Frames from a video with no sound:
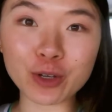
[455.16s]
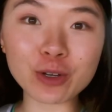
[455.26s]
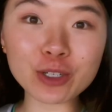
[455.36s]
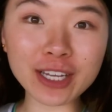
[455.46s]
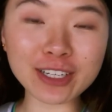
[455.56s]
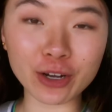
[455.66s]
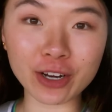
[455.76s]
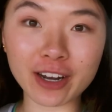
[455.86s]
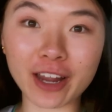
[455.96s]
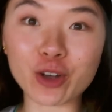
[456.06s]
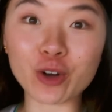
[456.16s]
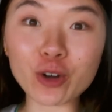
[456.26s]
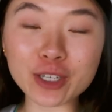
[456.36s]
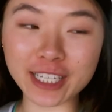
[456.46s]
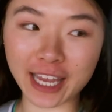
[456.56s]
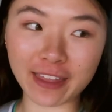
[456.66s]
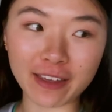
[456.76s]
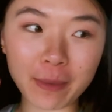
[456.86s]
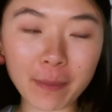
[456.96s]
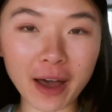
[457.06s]
usually Tony and I cook
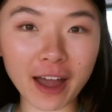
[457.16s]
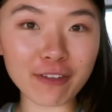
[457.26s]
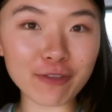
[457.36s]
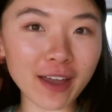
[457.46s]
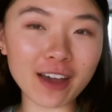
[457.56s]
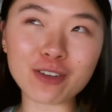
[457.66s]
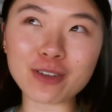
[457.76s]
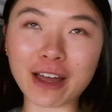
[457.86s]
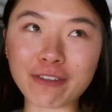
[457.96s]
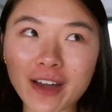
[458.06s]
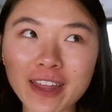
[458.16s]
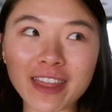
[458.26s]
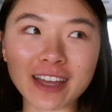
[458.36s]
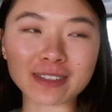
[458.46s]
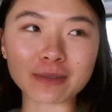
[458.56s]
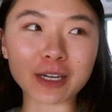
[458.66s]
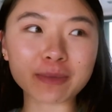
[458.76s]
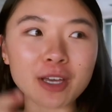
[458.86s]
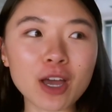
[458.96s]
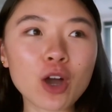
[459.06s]
together, but I find that
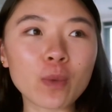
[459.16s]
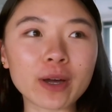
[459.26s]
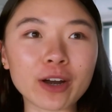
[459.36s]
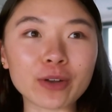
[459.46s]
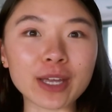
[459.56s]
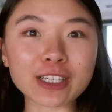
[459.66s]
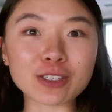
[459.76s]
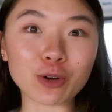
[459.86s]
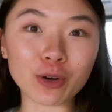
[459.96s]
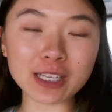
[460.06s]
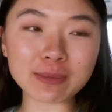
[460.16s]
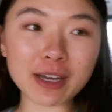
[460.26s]
sometimes we don't get to talk as